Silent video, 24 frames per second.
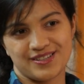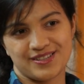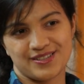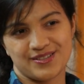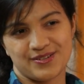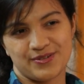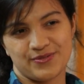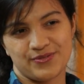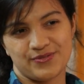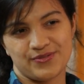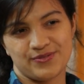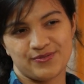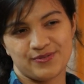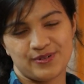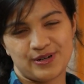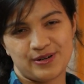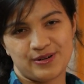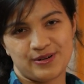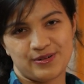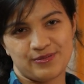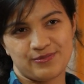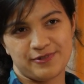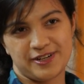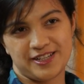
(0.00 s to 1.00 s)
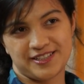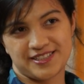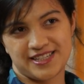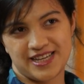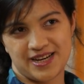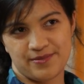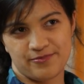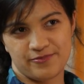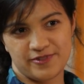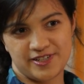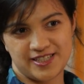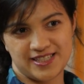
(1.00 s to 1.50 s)
sort of real
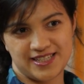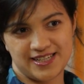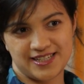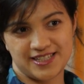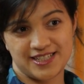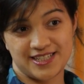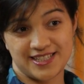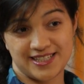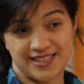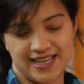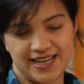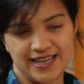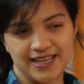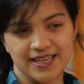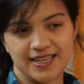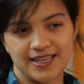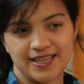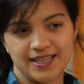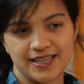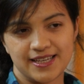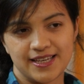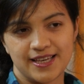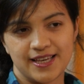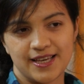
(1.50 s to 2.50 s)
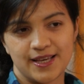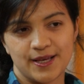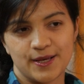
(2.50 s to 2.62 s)
time research is like